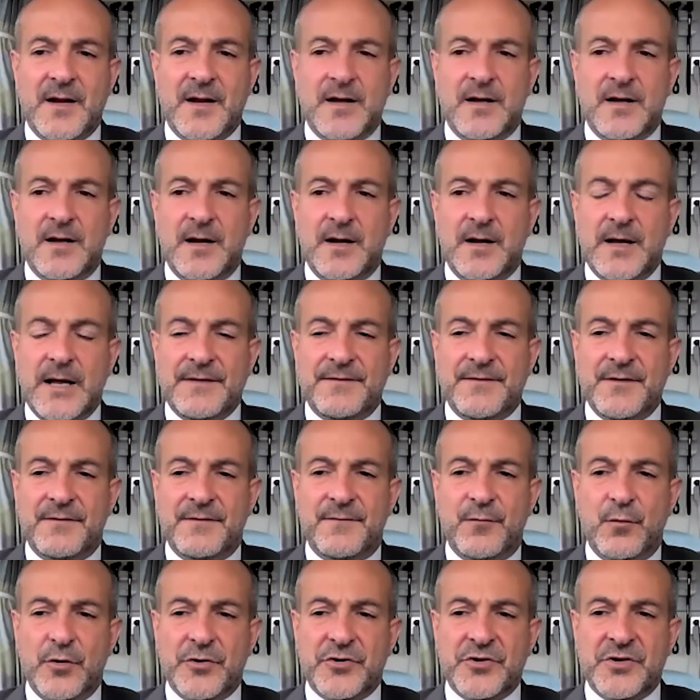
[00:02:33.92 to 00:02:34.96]
I feel
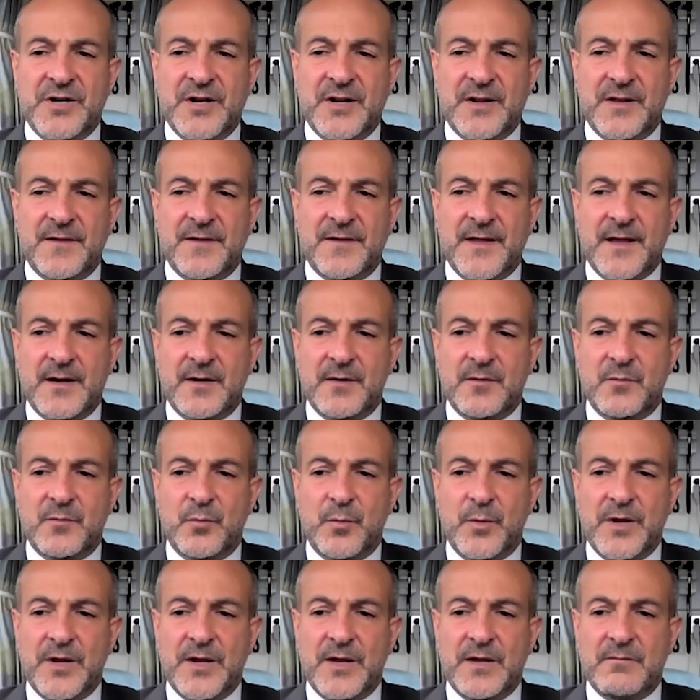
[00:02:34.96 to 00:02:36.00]
fortunate in that
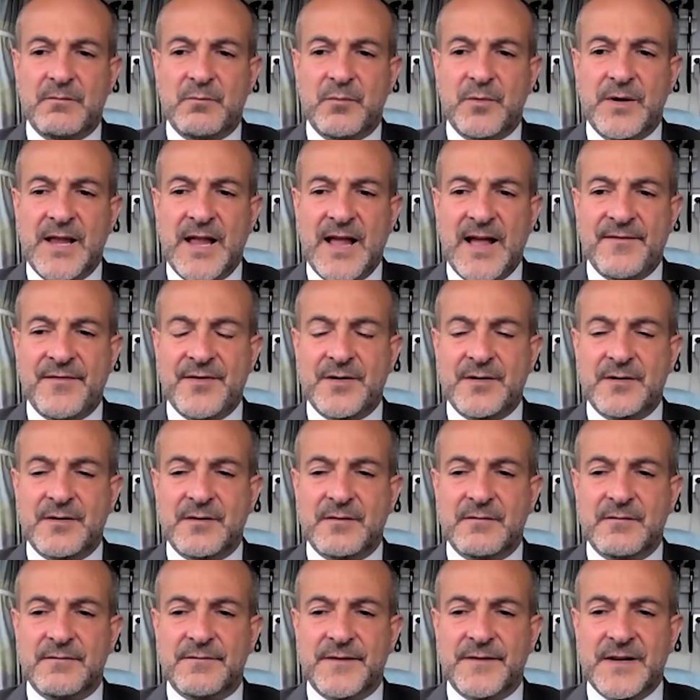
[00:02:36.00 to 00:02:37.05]
we
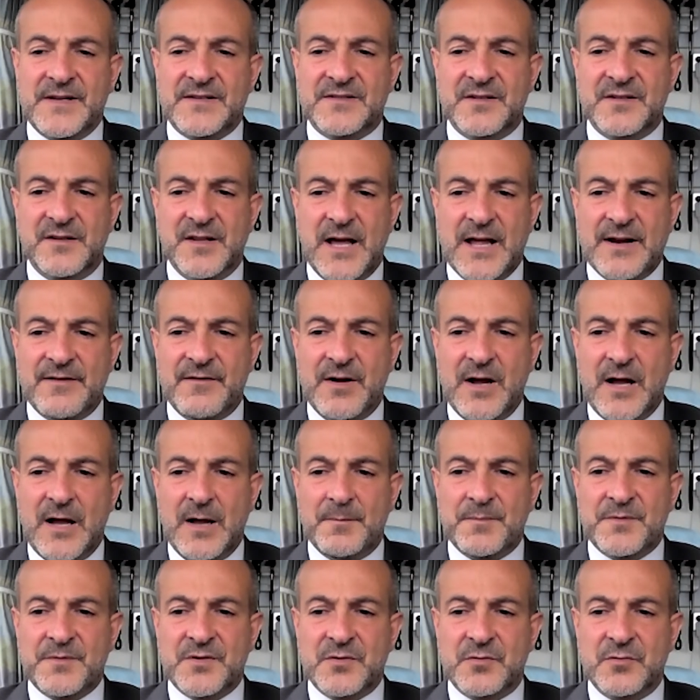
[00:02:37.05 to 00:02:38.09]
haven't faced a lot of
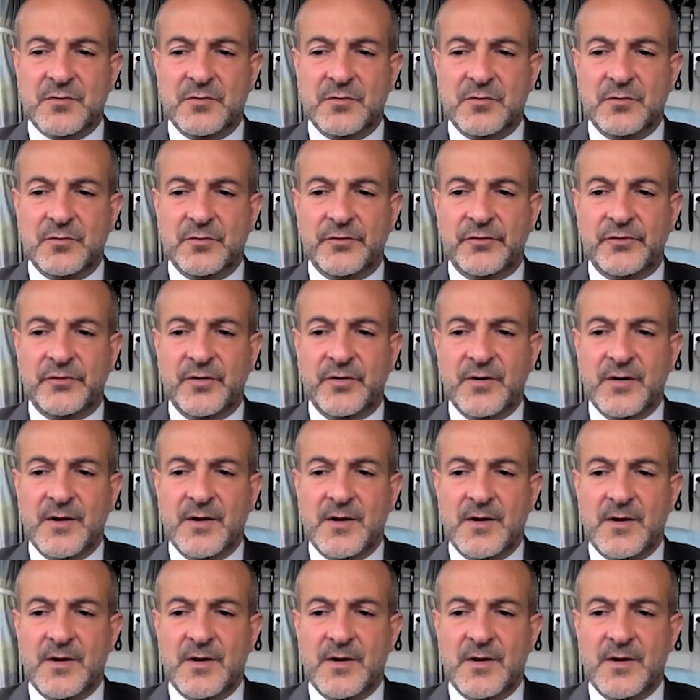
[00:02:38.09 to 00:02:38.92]
obstacles